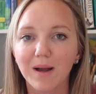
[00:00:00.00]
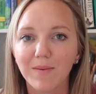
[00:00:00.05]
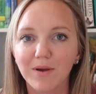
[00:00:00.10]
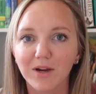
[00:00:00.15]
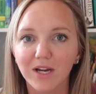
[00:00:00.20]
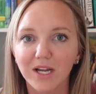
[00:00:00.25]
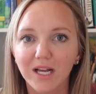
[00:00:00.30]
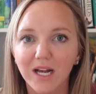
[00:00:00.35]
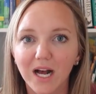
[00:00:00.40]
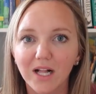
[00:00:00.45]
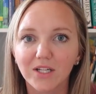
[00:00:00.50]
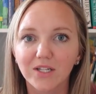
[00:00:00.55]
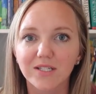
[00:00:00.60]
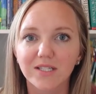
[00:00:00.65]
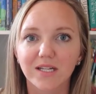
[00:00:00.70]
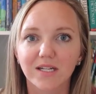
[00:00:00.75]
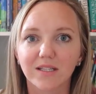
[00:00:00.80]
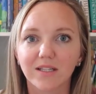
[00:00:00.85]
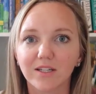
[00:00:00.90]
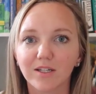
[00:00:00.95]
primary
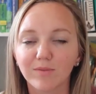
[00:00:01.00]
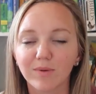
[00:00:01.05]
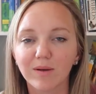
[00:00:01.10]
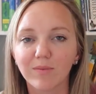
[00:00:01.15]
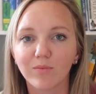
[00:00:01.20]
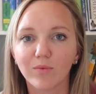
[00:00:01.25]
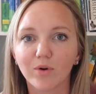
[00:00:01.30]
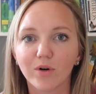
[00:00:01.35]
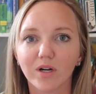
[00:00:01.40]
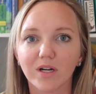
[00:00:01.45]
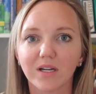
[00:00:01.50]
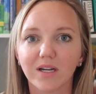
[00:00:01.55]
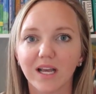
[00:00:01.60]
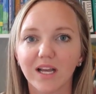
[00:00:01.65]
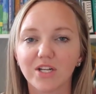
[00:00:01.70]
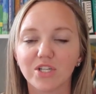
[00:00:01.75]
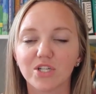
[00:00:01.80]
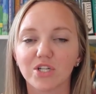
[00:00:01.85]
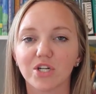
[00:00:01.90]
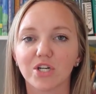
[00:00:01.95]
colors and a little bit more
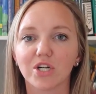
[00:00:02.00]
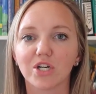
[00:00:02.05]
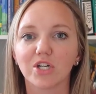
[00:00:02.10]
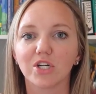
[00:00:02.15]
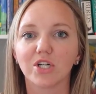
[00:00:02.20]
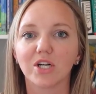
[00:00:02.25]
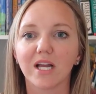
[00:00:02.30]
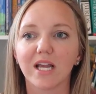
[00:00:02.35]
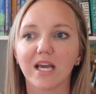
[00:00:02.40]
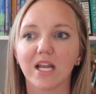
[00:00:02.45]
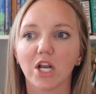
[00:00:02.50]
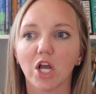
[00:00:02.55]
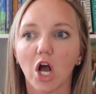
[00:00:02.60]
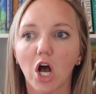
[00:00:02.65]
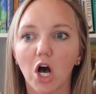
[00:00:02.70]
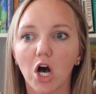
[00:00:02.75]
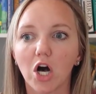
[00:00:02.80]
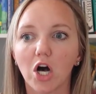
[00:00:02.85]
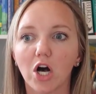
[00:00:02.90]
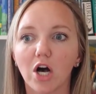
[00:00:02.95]
nature and
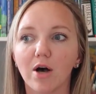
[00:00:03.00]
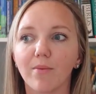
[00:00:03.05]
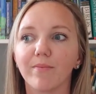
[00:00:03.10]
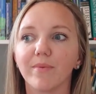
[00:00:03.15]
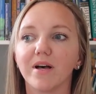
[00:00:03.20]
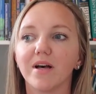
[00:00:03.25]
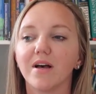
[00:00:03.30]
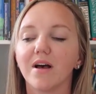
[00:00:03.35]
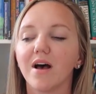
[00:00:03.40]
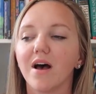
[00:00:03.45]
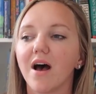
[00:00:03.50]
calm.